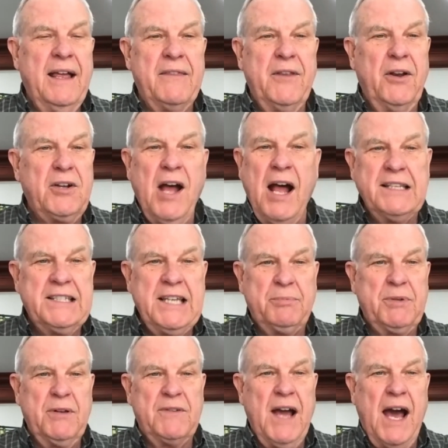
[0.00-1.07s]
their
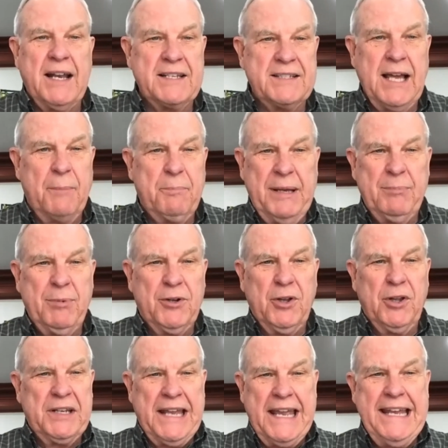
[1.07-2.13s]
concept of God is not
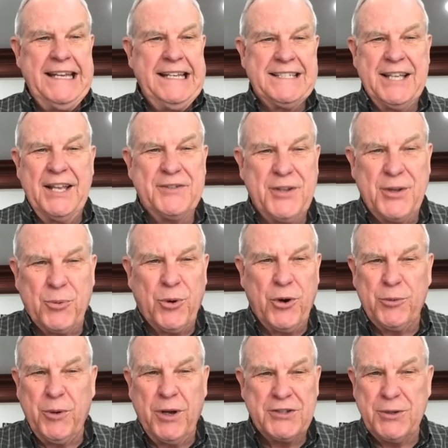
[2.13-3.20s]
biblical in any sense of the
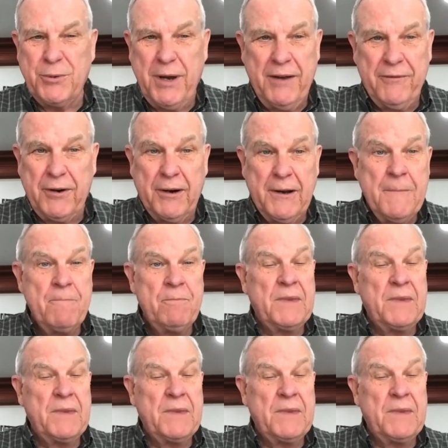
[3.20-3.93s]
word whatsoever.